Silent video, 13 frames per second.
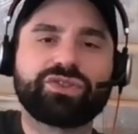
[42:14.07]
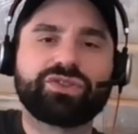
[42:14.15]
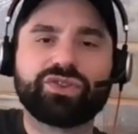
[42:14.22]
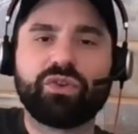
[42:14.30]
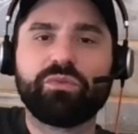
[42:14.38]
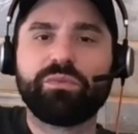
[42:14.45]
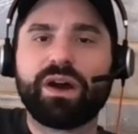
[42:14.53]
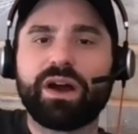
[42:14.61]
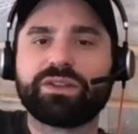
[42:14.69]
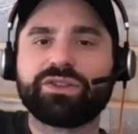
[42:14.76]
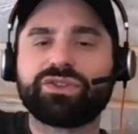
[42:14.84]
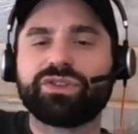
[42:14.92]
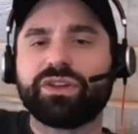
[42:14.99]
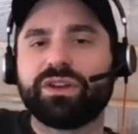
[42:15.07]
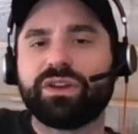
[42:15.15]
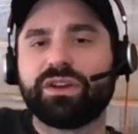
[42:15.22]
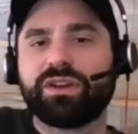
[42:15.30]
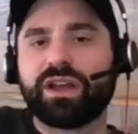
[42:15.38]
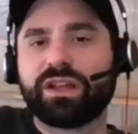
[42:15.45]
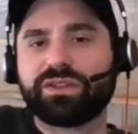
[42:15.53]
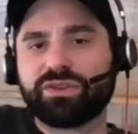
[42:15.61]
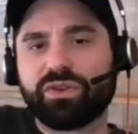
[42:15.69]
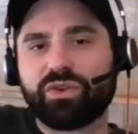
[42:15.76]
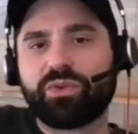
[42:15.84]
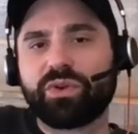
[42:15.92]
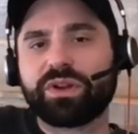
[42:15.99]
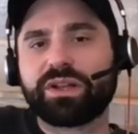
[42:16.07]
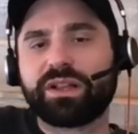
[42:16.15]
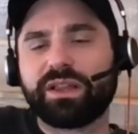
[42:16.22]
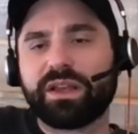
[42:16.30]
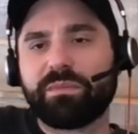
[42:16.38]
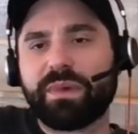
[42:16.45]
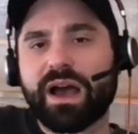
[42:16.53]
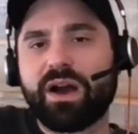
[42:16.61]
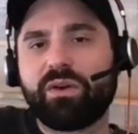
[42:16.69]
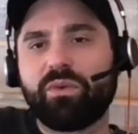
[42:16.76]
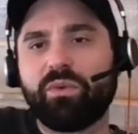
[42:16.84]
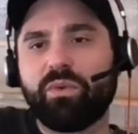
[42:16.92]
so much and so critically about